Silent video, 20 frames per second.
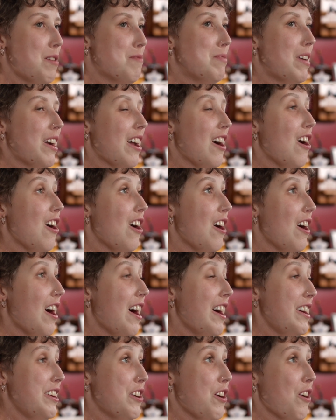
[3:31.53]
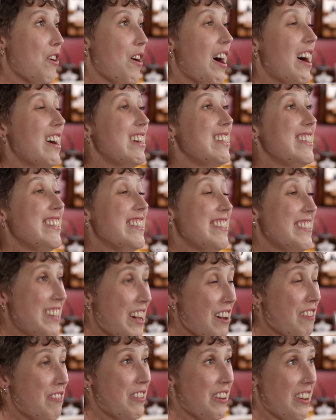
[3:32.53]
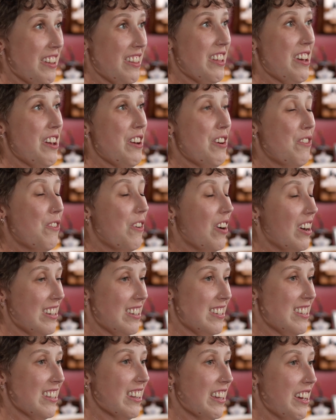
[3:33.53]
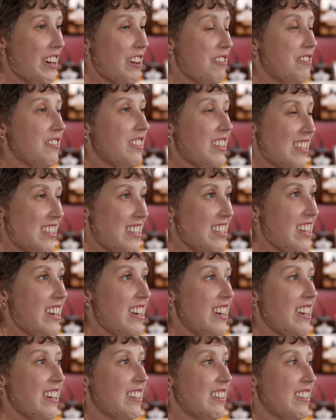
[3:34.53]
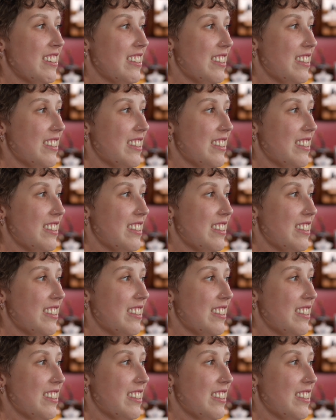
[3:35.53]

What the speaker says: but I know I definitely want to live to see